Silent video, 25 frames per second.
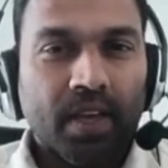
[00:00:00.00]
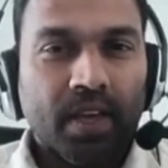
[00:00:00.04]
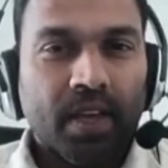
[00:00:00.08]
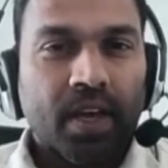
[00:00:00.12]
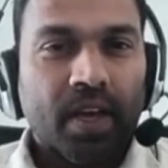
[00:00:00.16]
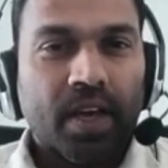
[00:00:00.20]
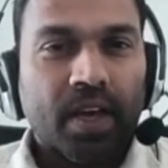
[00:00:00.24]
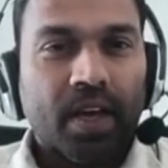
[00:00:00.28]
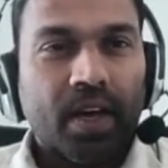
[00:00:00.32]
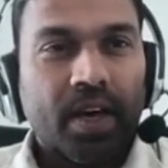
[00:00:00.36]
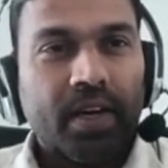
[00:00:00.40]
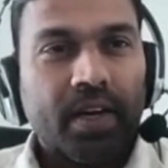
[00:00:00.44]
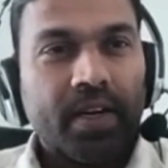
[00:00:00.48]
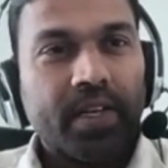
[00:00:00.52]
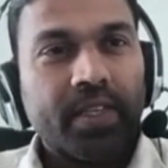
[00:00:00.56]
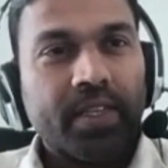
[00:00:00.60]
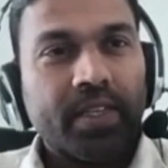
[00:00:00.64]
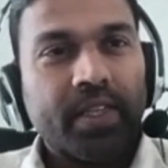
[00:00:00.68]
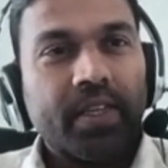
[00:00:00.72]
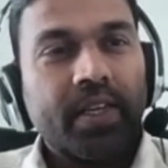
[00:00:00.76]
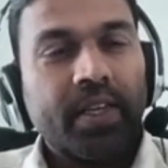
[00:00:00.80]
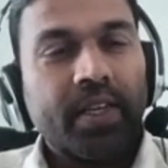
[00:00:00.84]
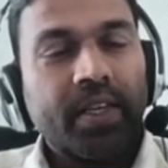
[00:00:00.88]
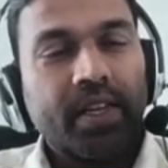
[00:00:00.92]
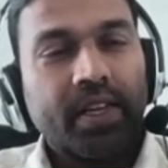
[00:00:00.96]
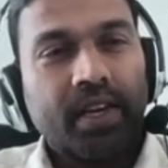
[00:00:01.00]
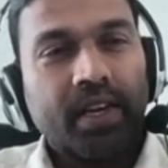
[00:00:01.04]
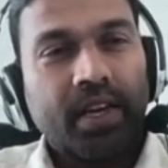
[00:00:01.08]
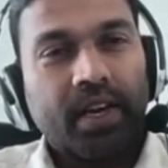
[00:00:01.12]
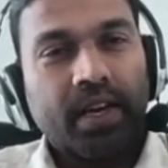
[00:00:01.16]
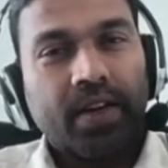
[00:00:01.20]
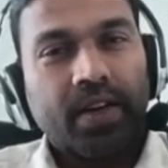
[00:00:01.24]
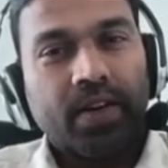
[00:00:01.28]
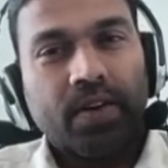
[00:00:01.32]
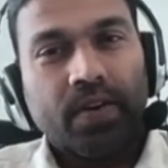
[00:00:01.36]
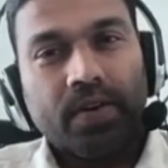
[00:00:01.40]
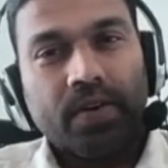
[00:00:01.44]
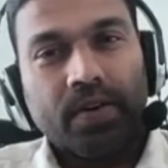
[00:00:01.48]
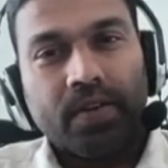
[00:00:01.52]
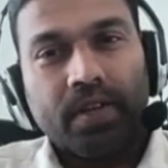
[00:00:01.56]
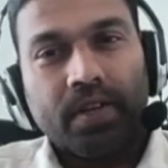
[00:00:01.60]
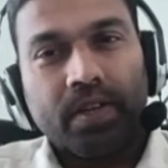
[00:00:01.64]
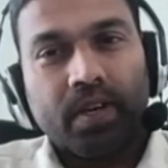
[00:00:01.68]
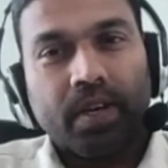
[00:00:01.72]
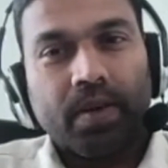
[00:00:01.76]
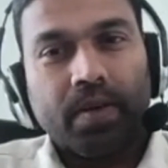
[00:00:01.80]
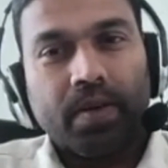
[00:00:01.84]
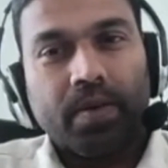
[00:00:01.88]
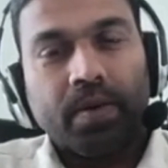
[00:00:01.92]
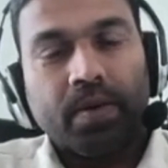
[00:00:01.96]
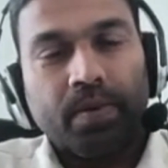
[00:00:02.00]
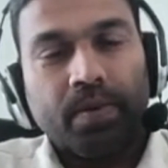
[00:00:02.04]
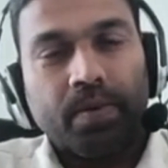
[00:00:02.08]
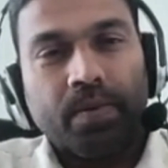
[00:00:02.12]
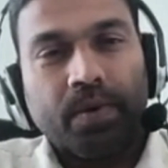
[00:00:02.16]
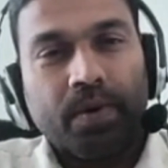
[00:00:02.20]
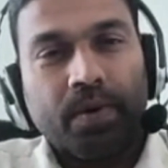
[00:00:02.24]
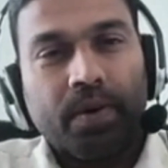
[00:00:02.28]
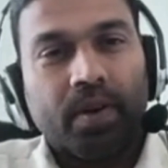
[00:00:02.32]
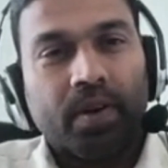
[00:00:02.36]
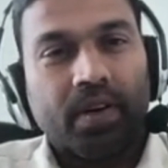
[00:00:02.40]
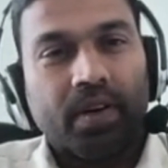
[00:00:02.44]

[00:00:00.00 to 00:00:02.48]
Recently, I co-authored a book